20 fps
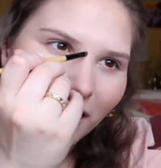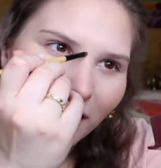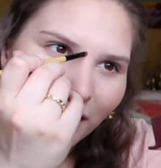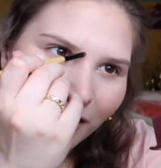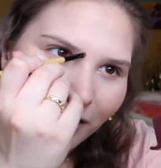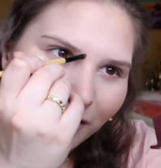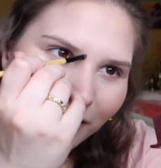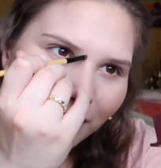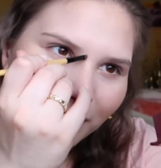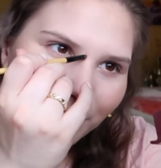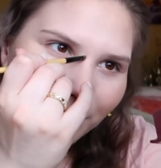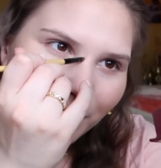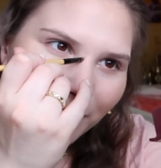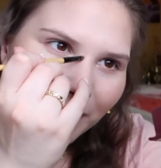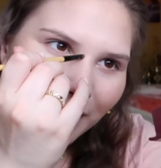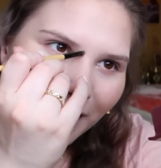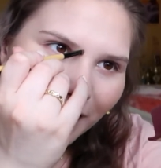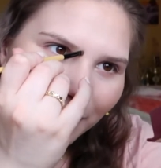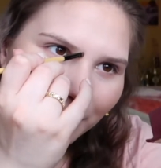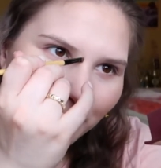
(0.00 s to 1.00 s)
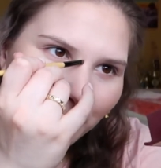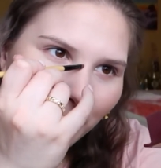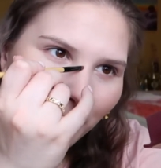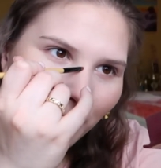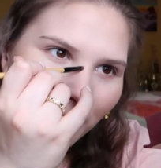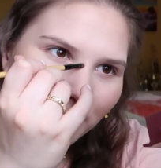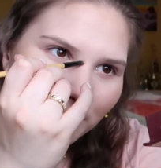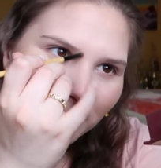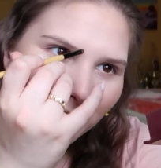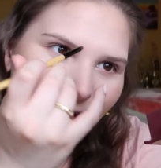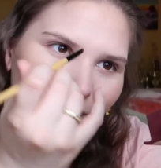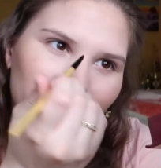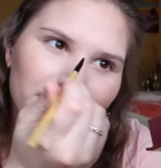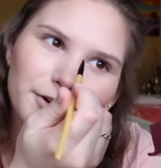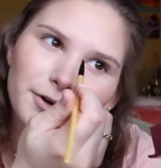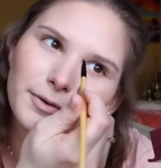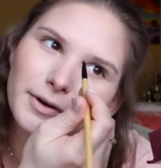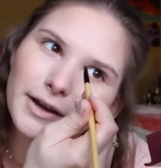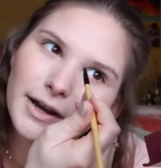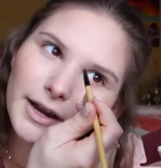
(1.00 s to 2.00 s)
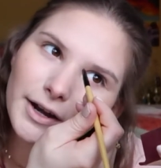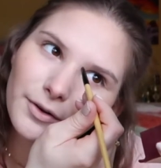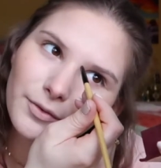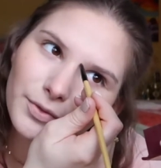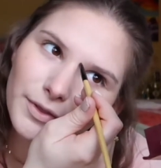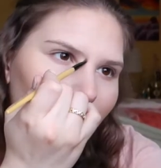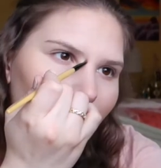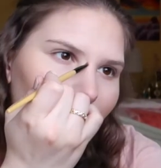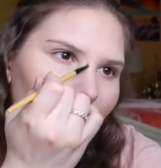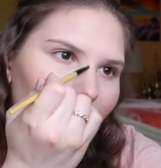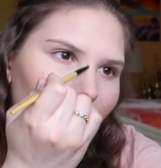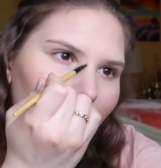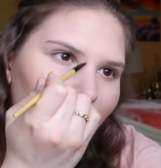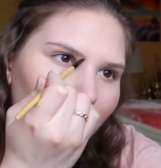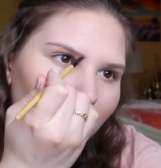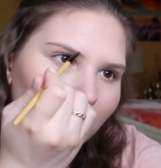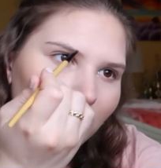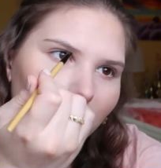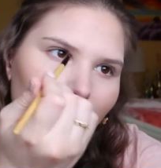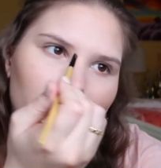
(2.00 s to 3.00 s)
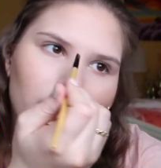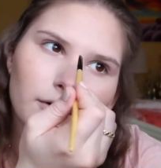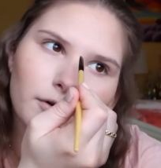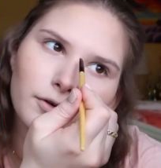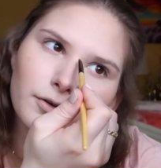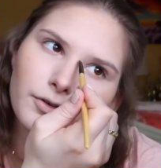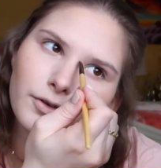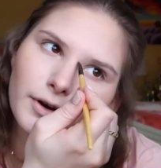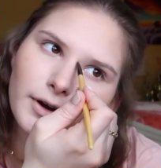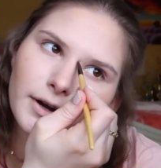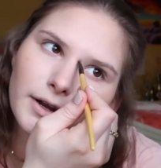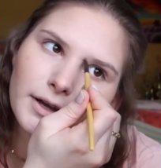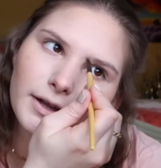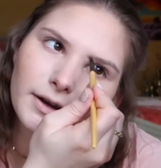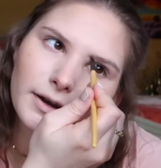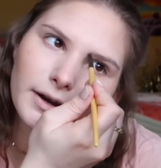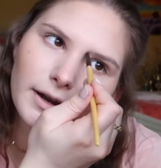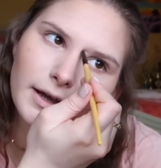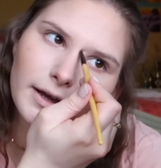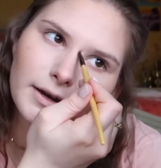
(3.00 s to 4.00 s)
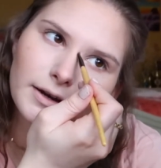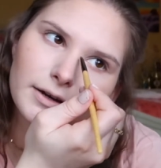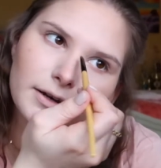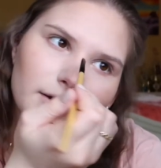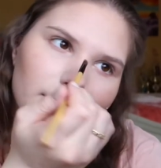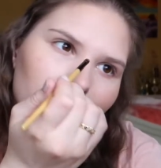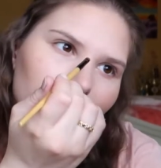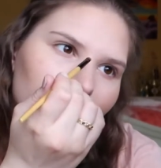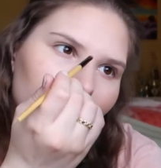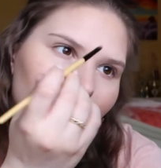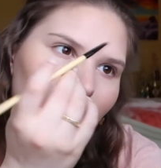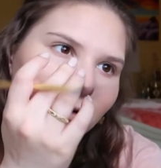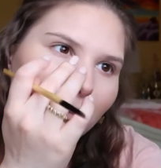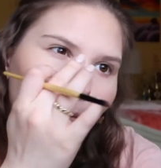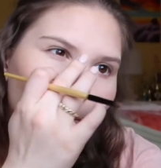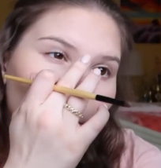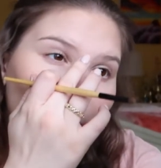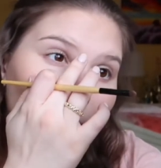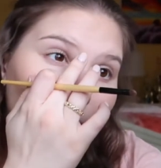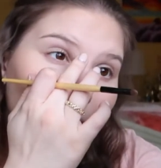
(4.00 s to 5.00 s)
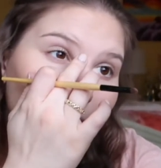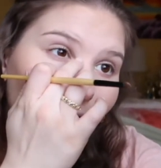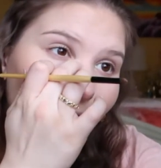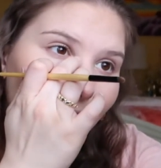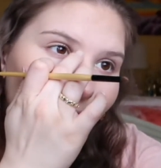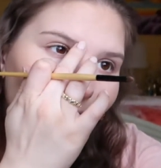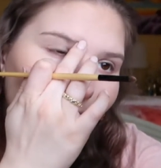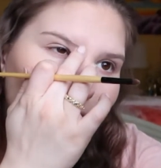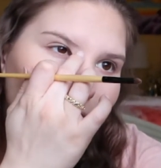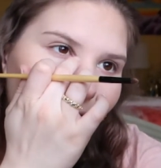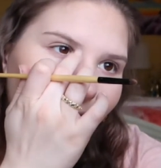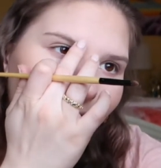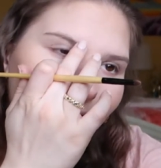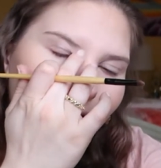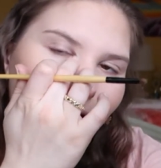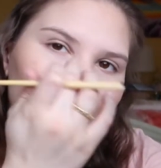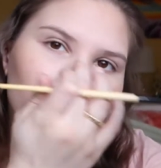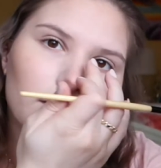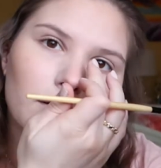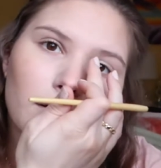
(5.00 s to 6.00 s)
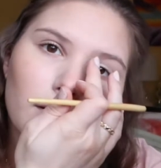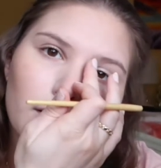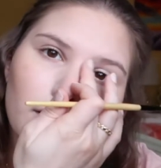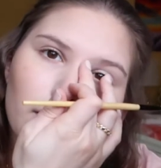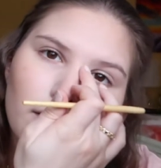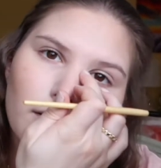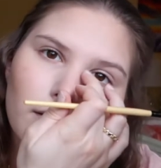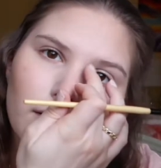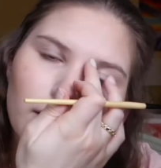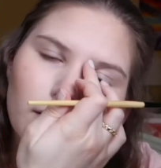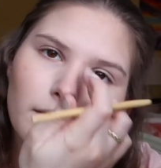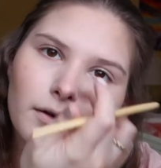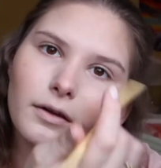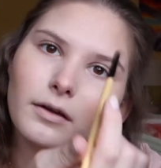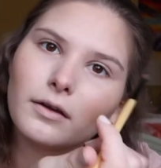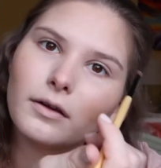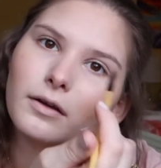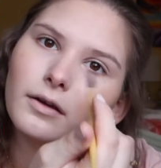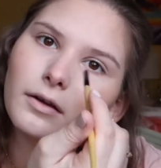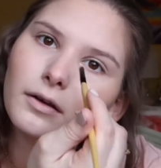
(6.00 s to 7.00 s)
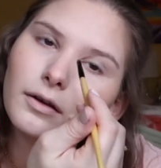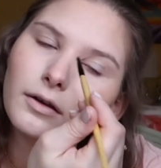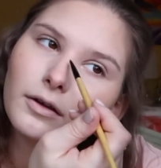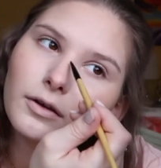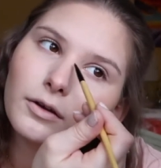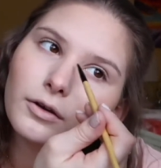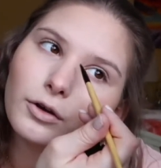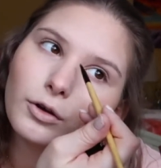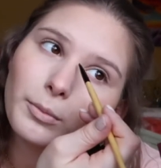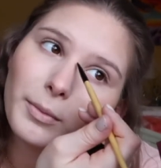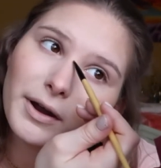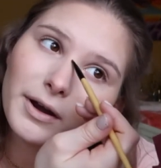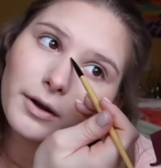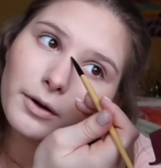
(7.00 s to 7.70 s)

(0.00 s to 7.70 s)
I don't really want to add more blush to it. I'm trying to connect my eyes to my